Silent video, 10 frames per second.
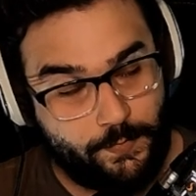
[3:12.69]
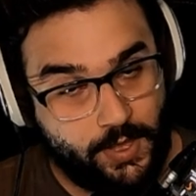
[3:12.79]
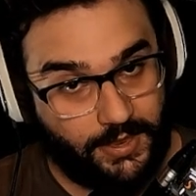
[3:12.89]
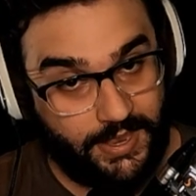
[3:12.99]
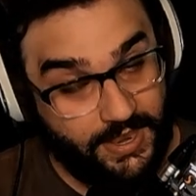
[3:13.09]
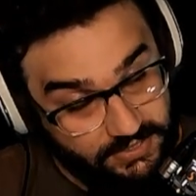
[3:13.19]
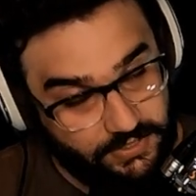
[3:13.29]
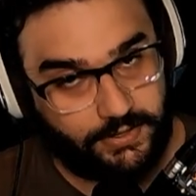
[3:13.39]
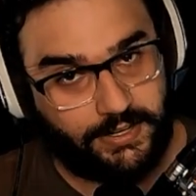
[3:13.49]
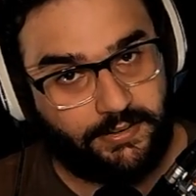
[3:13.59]

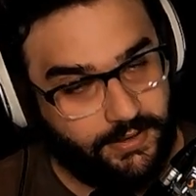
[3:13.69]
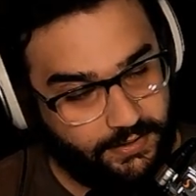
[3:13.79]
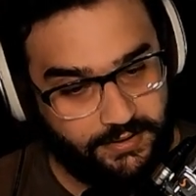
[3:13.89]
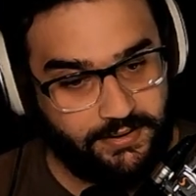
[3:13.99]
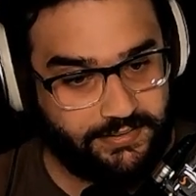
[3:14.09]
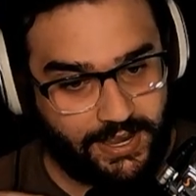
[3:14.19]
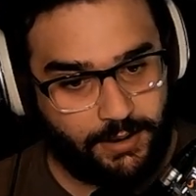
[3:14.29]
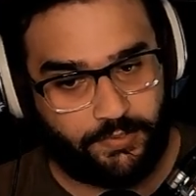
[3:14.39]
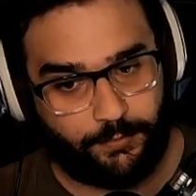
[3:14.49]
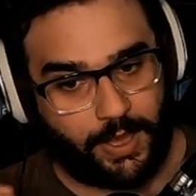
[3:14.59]
history, and in any
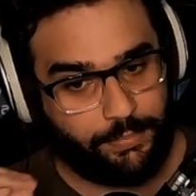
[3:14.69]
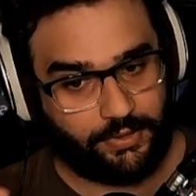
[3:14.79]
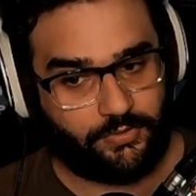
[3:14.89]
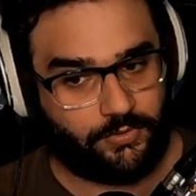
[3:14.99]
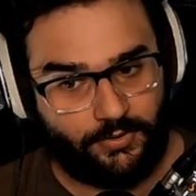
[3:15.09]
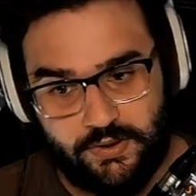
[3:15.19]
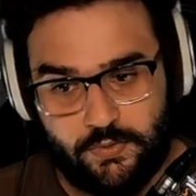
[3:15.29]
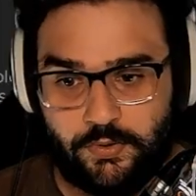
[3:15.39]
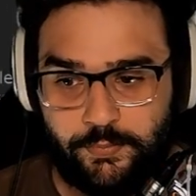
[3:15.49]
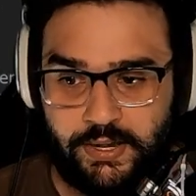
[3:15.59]
time the population is
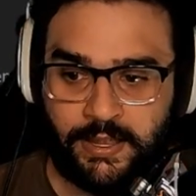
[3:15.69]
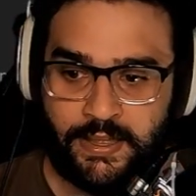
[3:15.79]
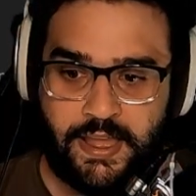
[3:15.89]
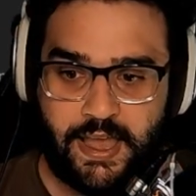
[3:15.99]
equal, meaning